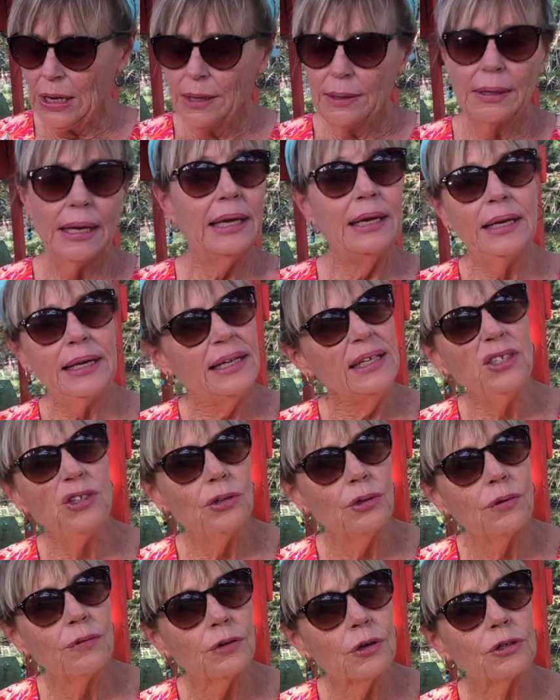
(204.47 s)
and it is
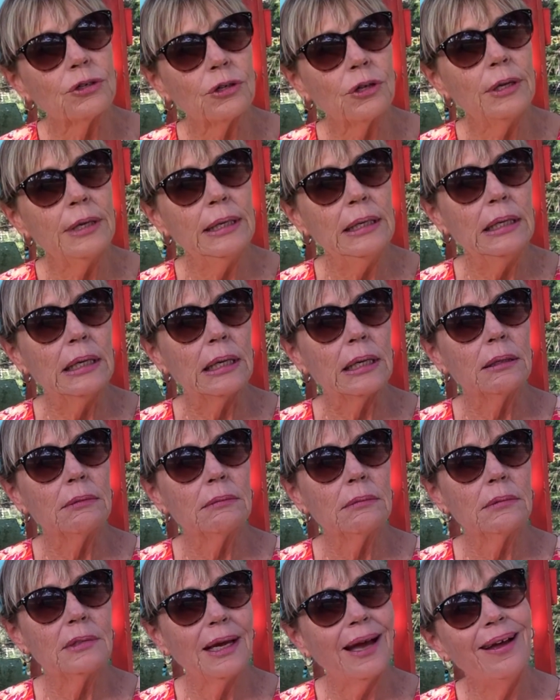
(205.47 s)
universal, isn't it?
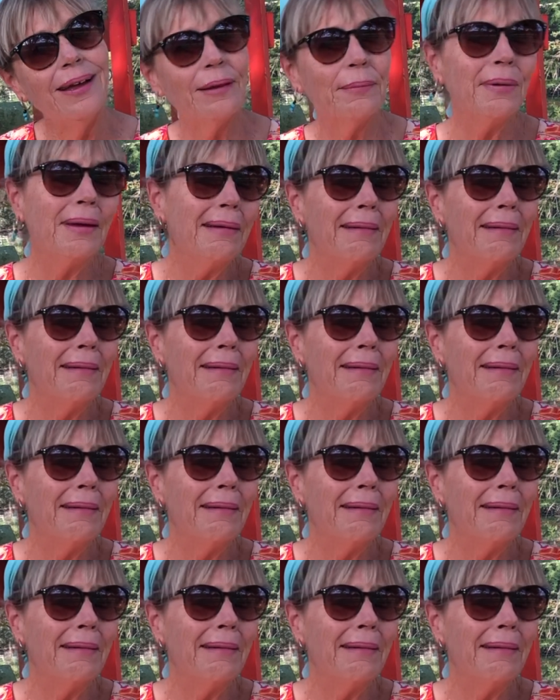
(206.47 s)
Thyme.